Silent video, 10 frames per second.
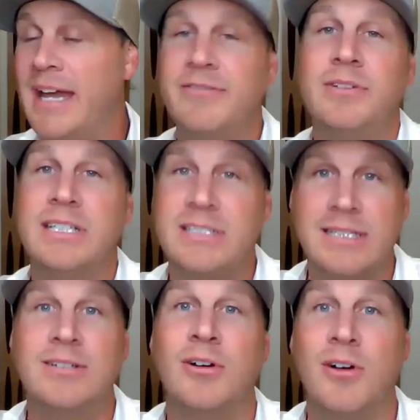every
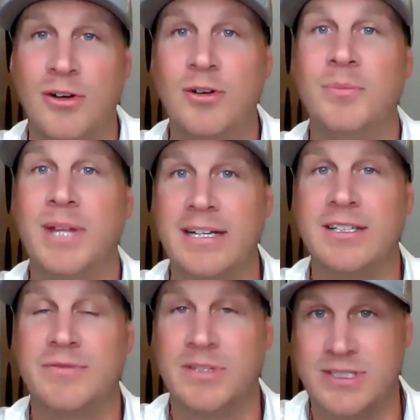single home that
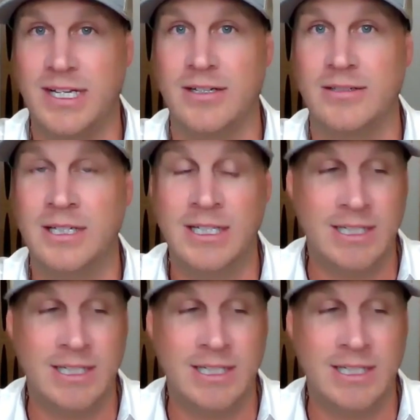is for sale.